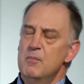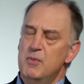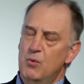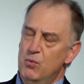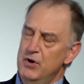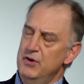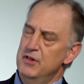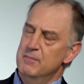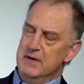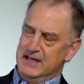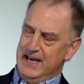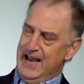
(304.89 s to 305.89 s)
But what are the
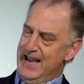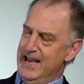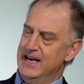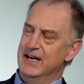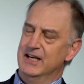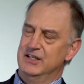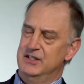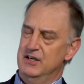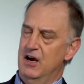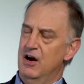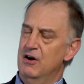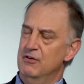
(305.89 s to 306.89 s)
mechanics
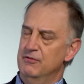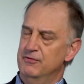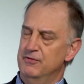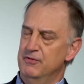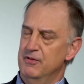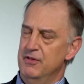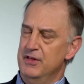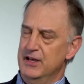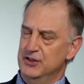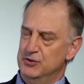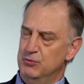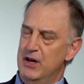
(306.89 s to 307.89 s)
of
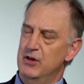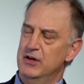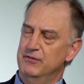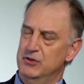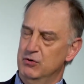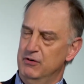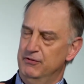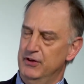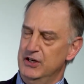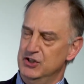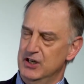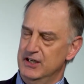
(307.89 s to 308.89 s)
this relative to
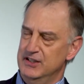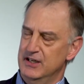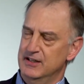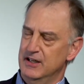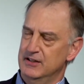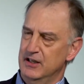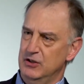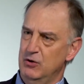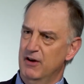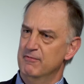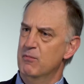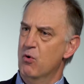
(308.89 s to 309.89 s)
inflation? Is it that you
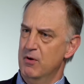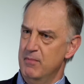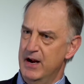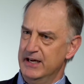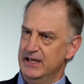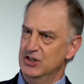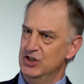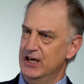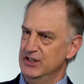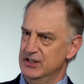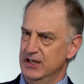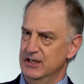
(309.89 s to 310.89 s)
have more money
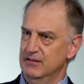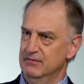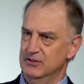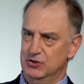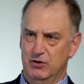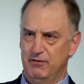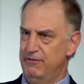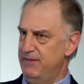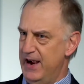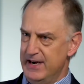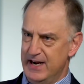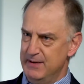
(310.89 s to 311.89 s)
chasing sort of a
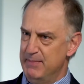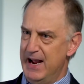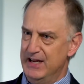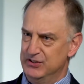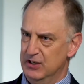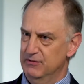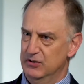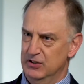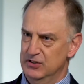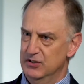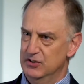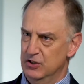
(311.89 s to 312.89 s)
finite basket of
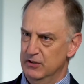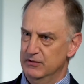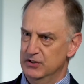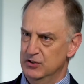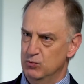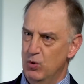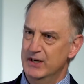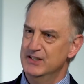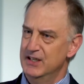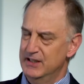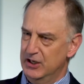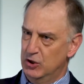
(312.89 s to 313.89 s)
goods and services? What is
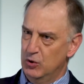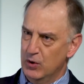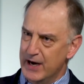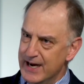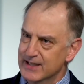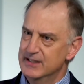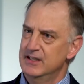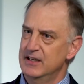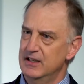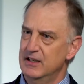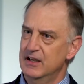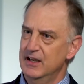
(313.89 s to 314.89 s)
it that creates
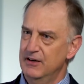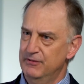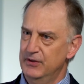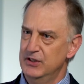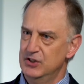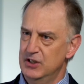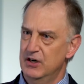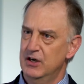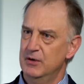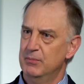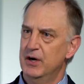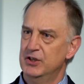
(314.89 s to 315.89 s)
the
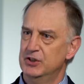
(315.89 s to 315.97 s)
inflationary pressure?